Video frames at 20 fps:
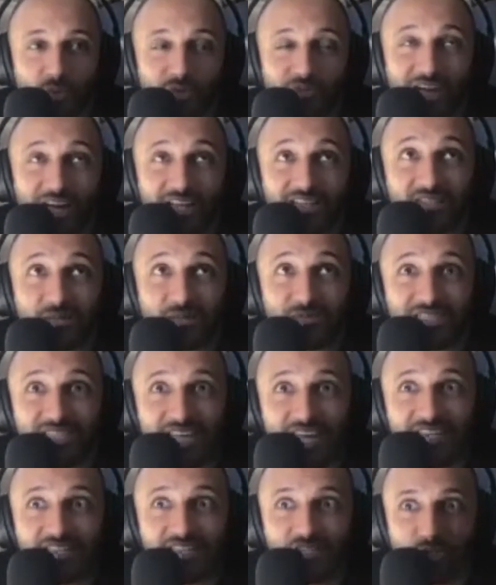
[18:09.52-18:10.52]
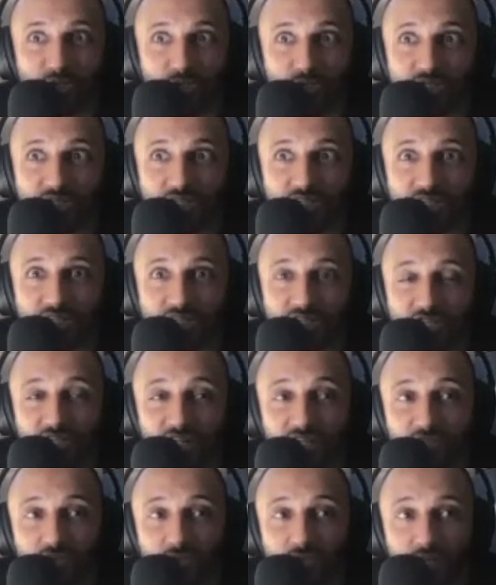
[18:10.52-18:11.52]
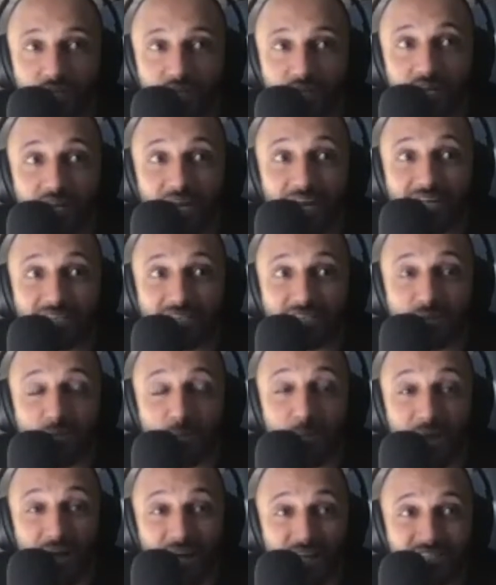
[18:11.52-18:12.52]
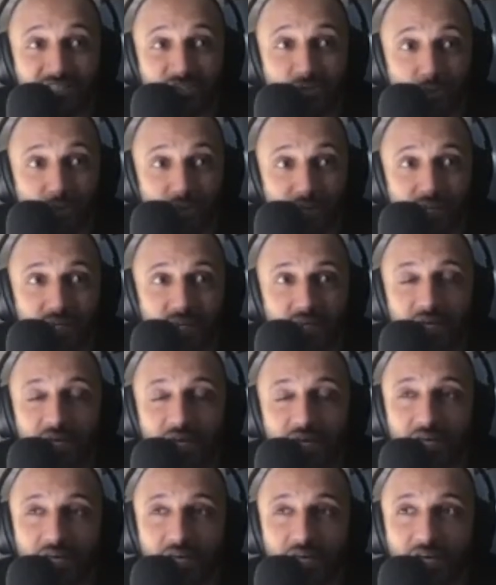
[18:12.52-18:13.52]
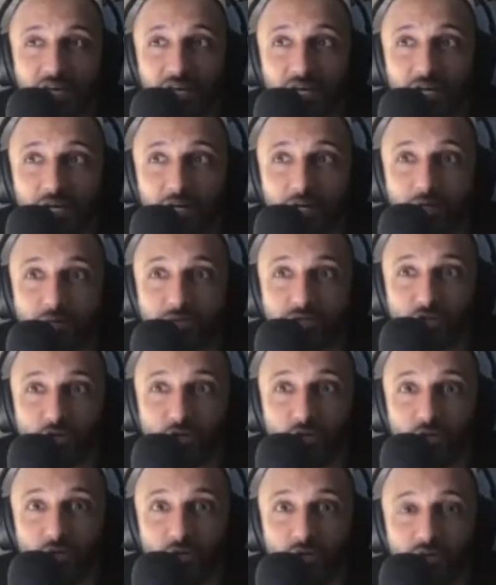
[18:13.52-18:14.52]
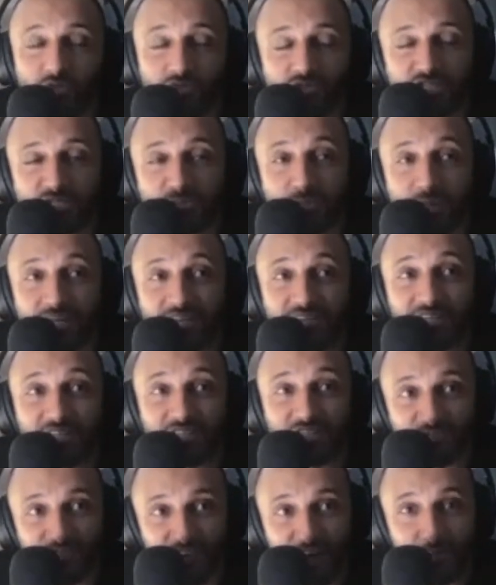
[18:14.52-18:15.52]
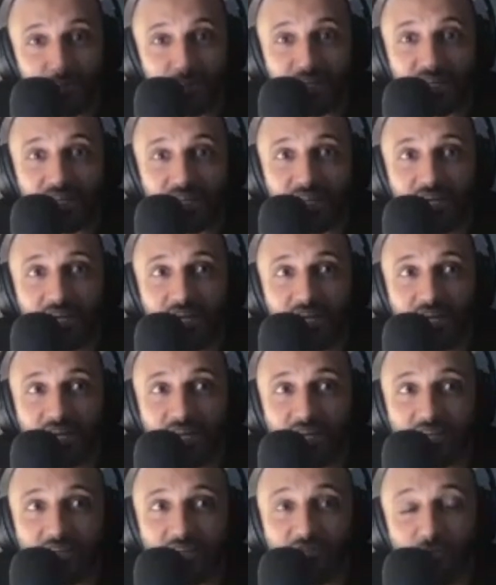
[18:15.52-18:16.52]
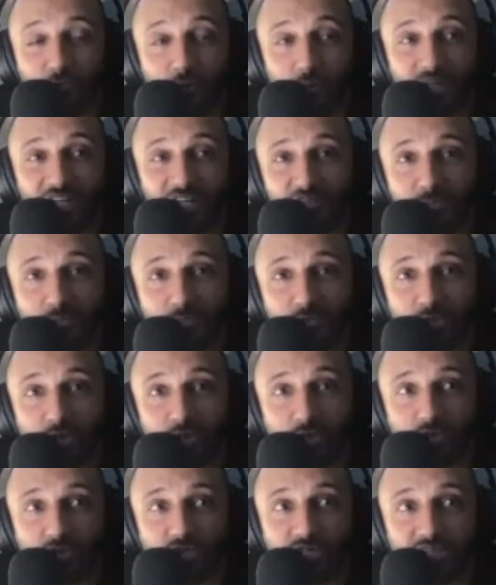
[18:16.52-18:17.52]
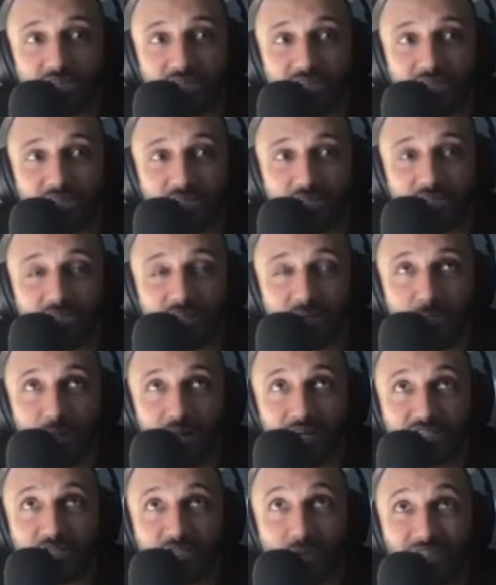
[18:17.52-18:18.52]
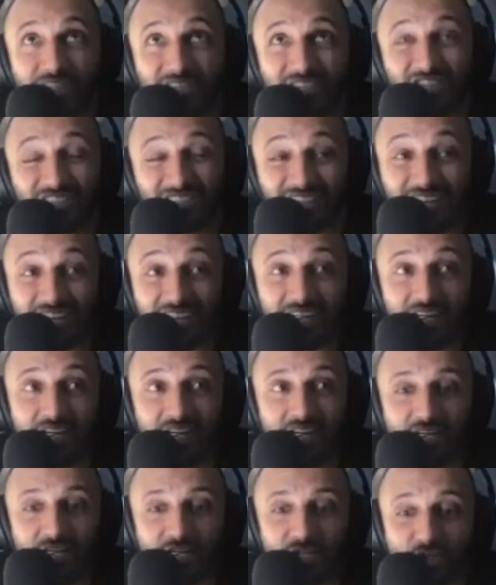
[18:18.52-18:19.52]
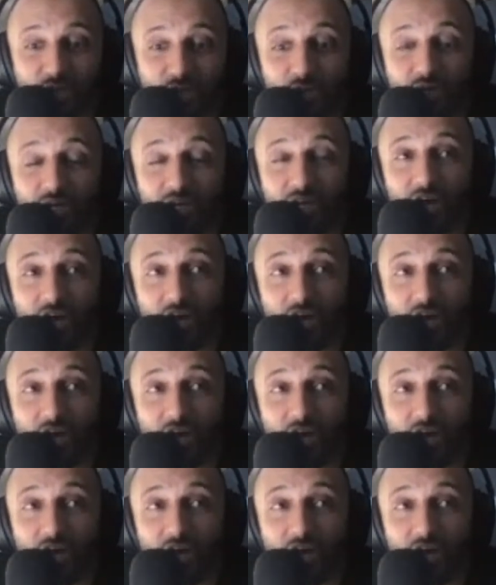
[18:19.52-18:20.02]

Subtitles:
we've had some sad news that Gerard Houllier has passed away. So respect to his family. Former Liverpool coach passed away today. So